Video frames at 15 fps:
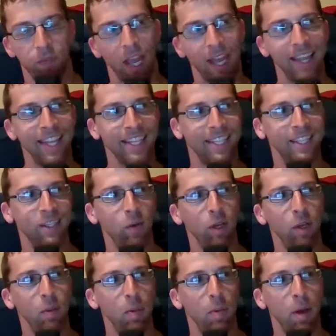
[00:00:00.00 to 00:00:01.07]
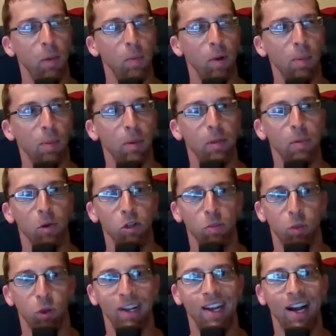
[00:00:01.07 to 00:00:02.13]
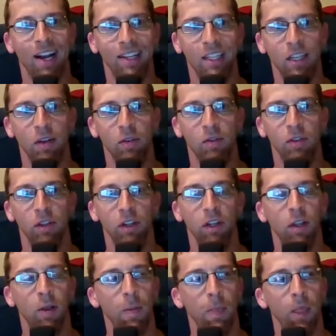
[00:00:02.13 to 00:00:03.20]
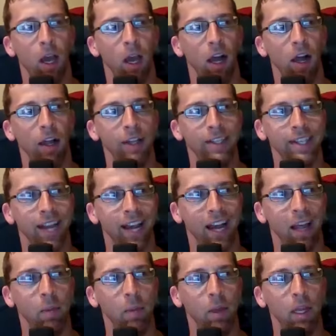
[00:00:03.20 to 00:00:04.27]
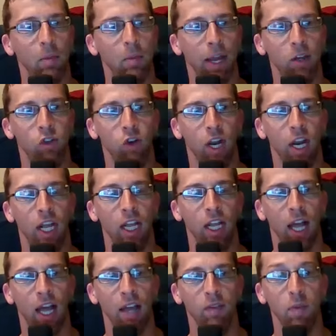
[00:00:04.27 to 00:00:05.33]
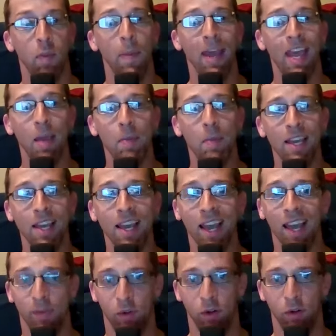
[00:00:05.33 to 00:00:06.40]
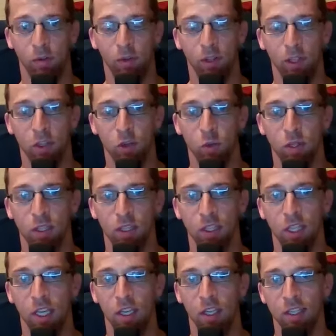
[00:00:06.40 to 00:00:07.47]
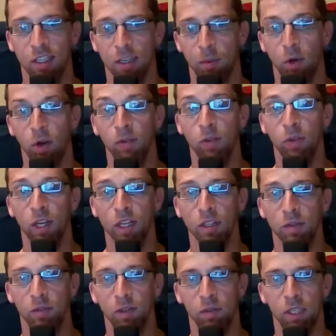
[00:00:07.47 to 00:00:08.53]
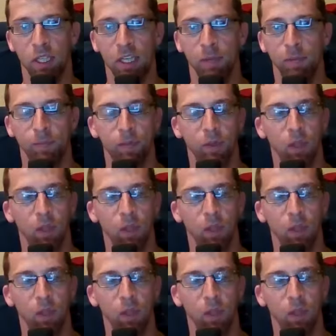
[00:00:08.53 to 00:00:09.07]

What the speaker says: And this is going to be about probably the most productive time in my training life, maybe ever. And this was in the summer of 2015.